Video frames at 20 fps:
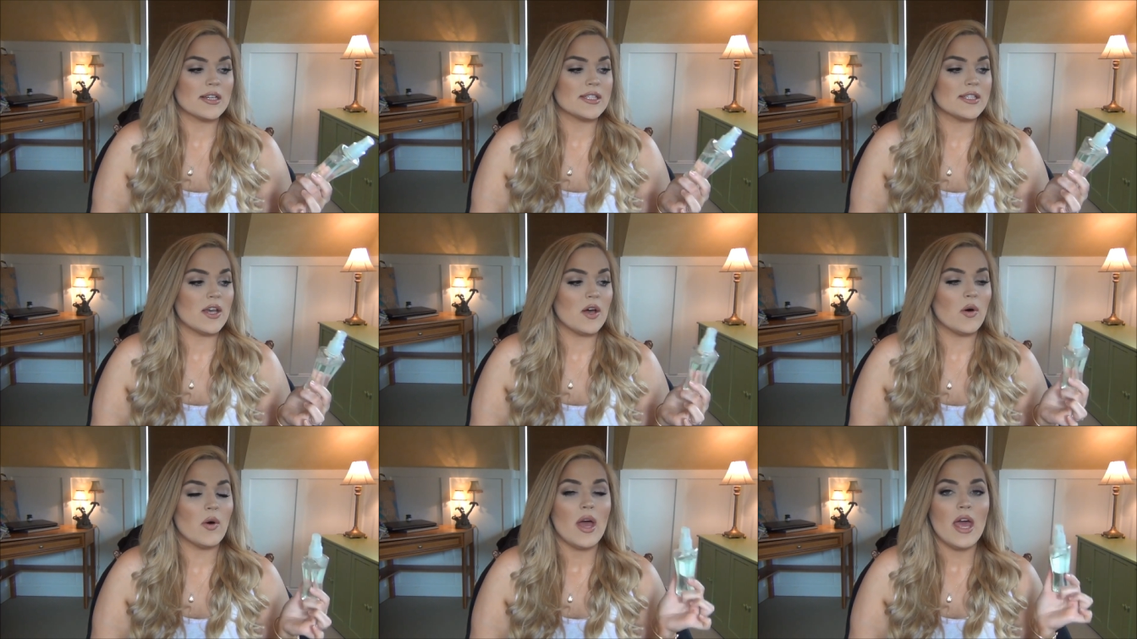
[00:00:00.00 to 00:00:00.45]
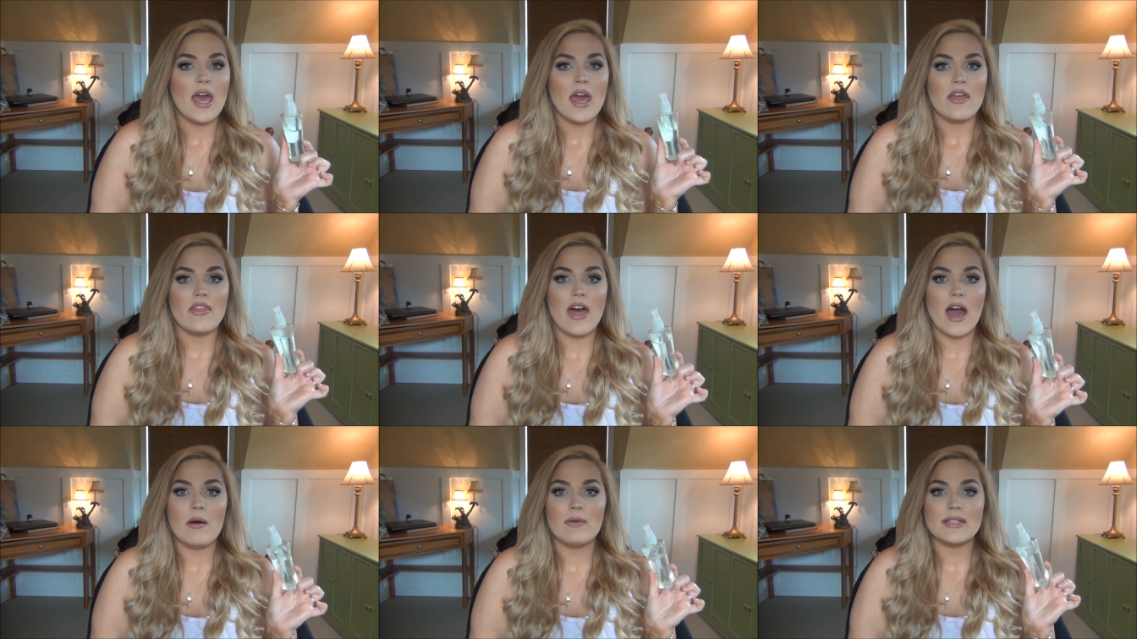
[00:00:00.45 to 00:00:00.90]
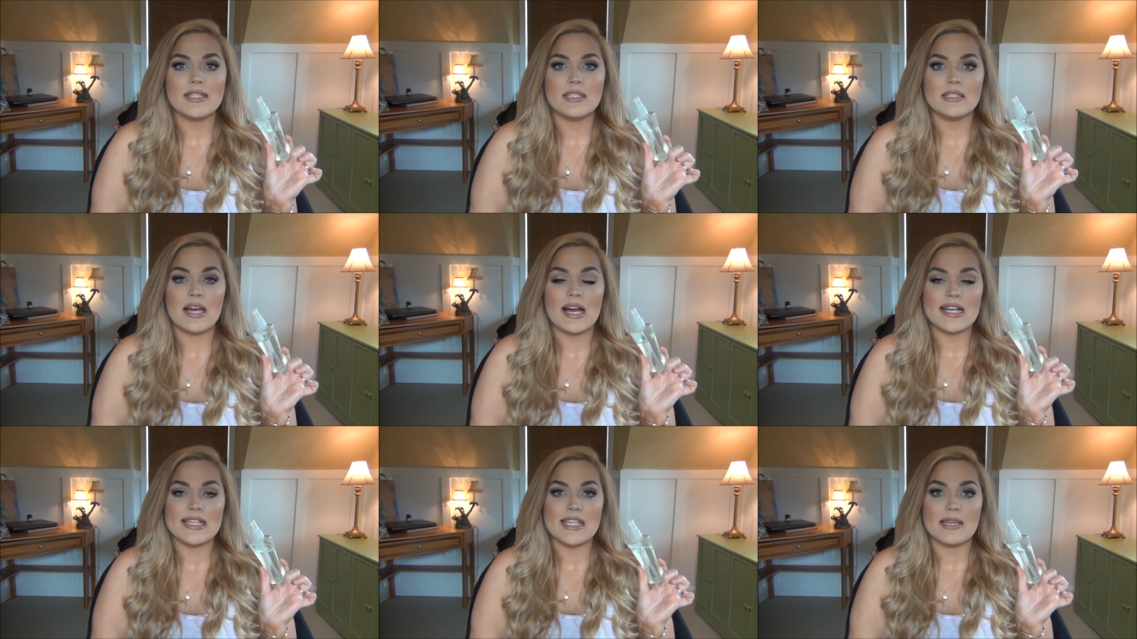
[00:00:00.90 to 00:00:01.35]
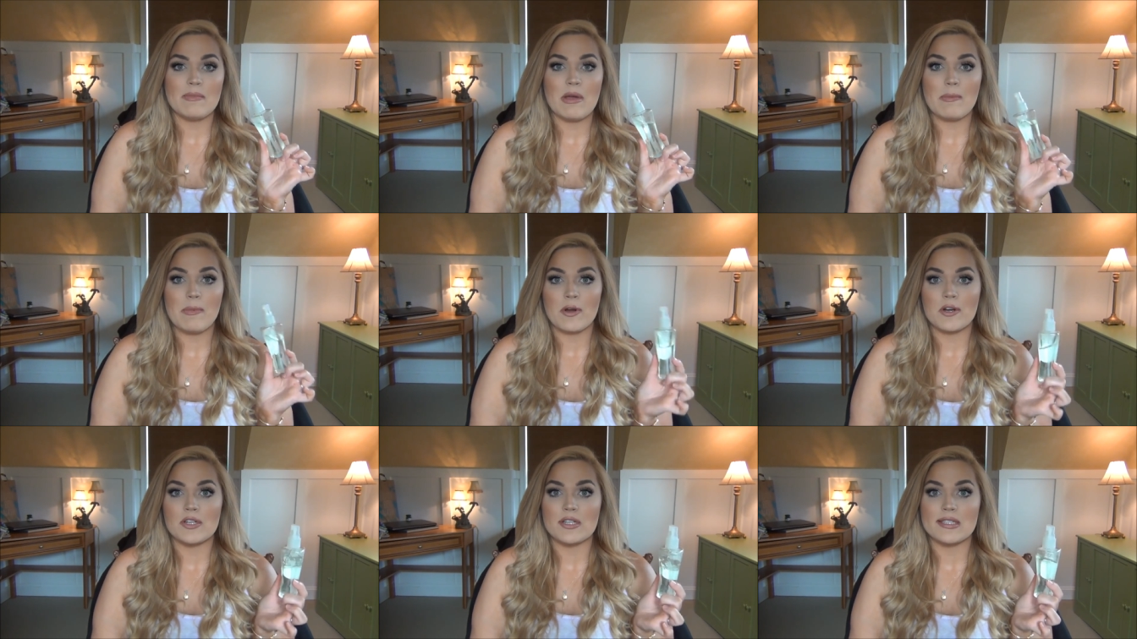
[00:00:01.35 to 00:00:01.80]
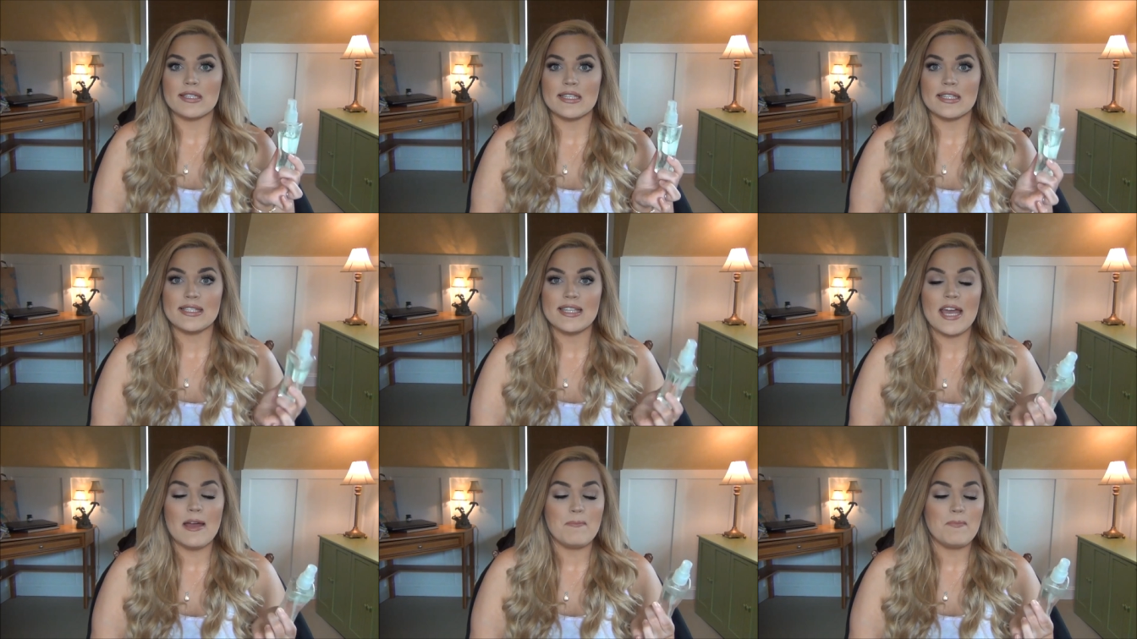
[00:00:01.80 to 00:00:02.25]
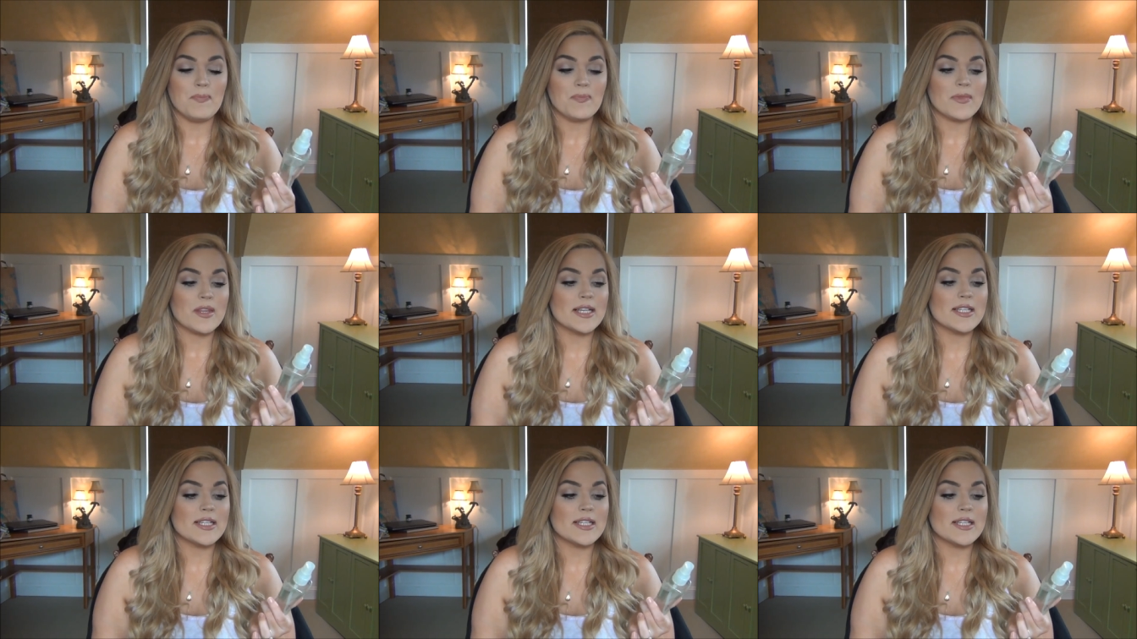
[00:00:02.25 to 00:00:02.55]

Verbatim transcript: So that was the last time I purchased this scent.